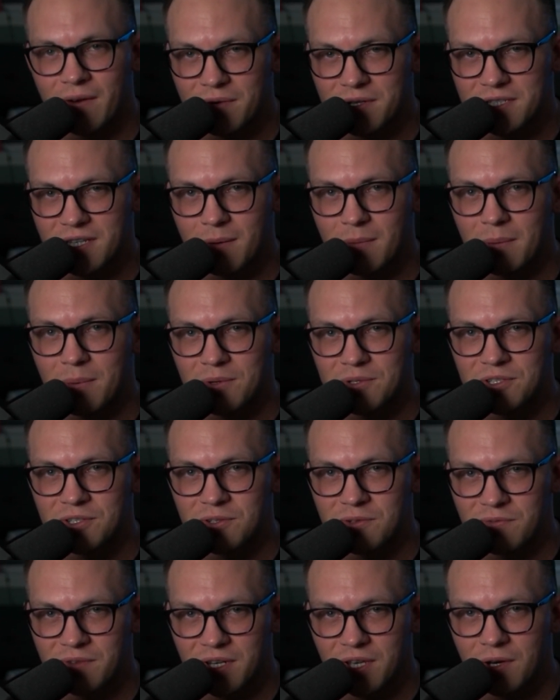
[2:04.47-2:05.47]
every time I
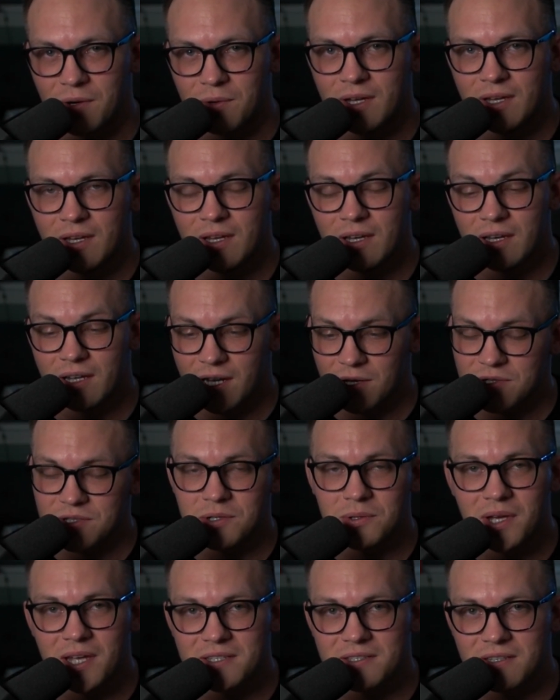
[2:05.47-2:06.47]
post a new video. And I'll
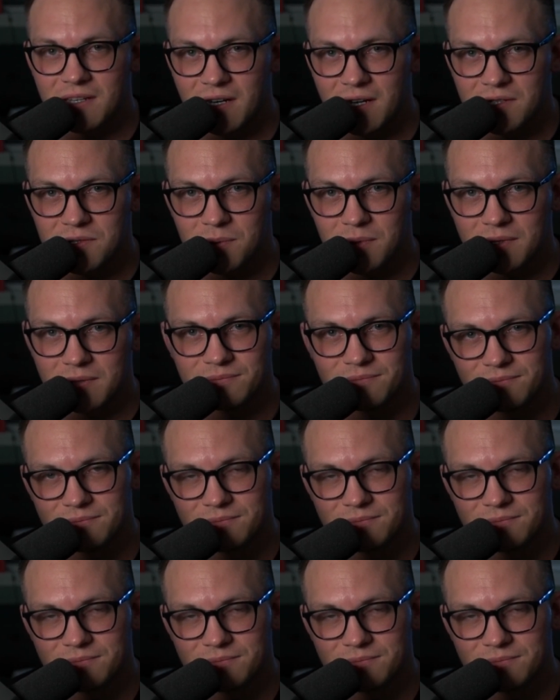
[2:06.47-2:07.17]
see you guys in the next one.